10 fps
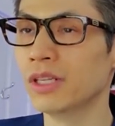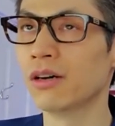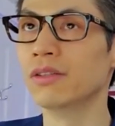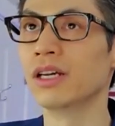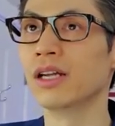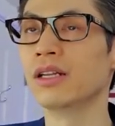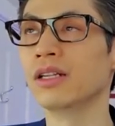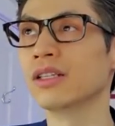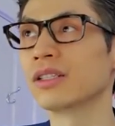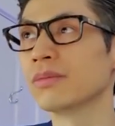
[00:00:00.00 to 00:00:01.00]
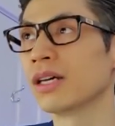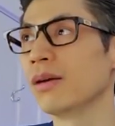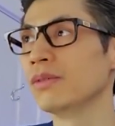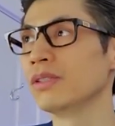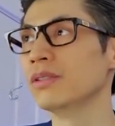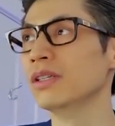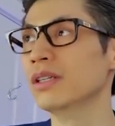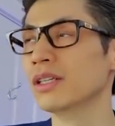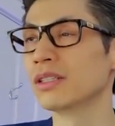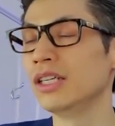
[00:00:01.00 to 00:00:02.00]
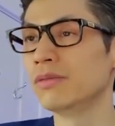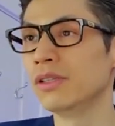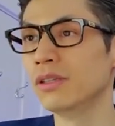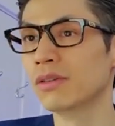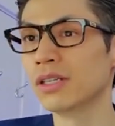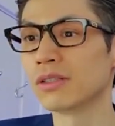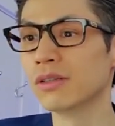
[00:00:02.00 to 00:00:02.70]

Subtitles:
now and then, and then sometimes it stays with you, right?